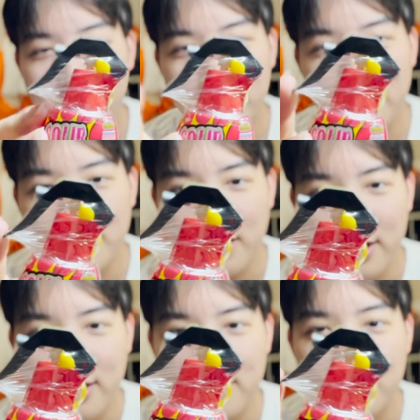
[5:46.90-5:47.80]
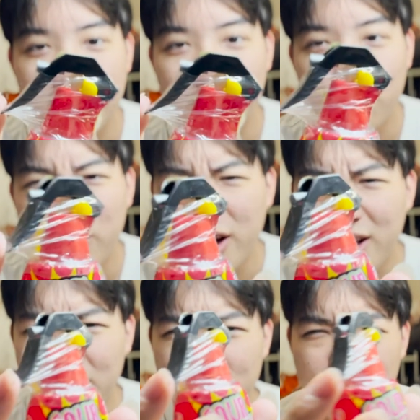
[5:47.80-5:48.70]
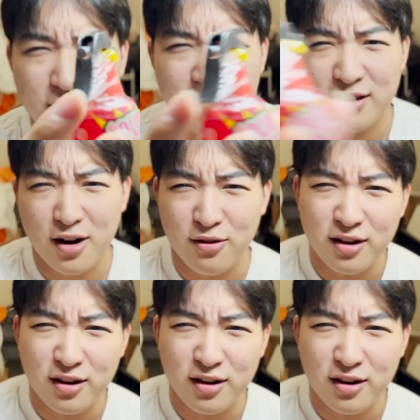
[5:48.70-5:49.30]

it's a, I think it's a spray for like sour